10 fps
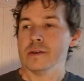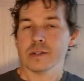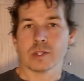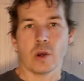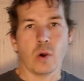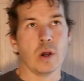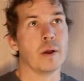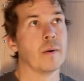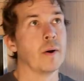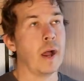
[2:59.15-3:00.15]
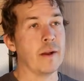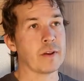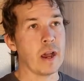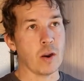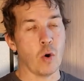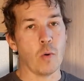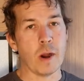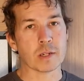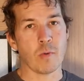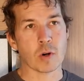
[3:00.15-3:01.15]
So I've got a whole
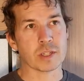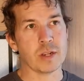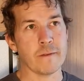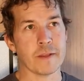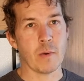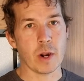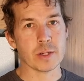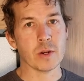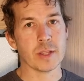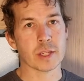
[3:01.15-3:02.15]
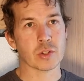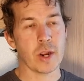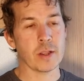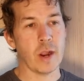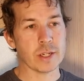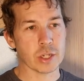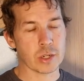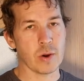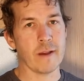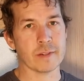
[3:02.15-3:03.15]
bunch more stuff want to do to this trailer. I just
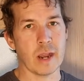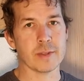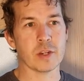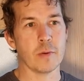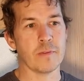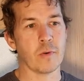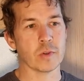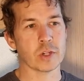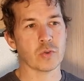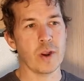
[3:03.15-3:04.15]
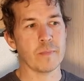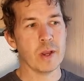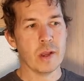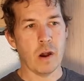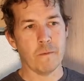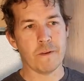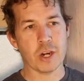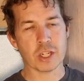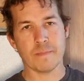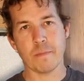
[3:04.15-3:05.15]
don't have time to do it before the trip. I'll
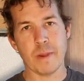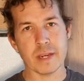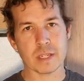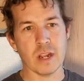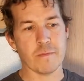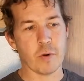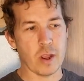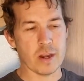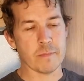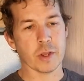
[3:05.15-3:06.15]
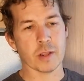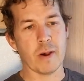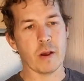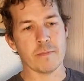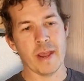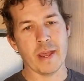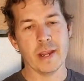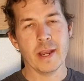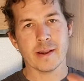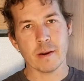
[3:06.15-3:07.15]
finish up the bed stuff, probably end up building my own bed.
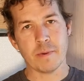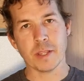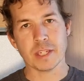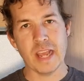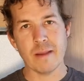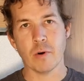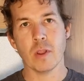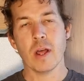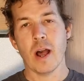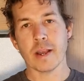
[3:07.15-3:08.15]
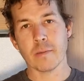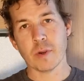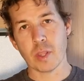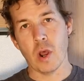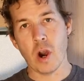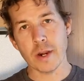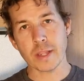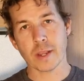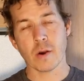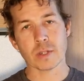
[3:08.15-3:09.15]
I'm going to build a table. I'm going to build an awning
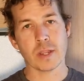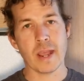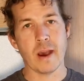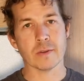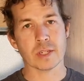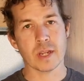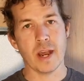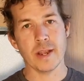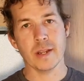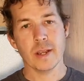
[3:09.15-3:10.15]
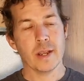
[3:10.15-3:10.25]
that goes on the outside.